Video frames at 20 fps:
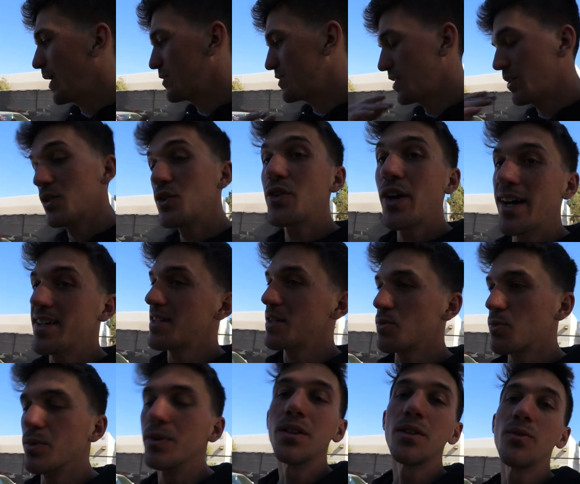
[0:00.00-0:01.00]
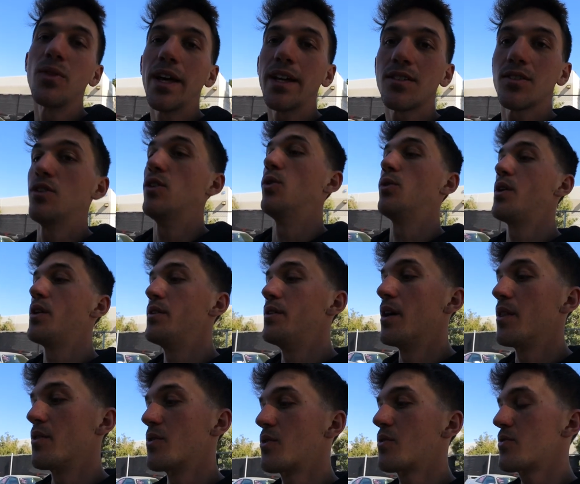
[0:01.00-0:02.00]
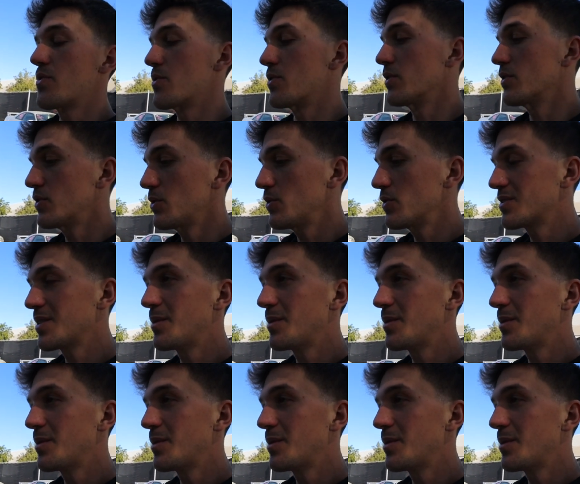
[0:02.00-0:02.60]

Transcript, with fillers: I was telling you guys, I'd really like to own another 32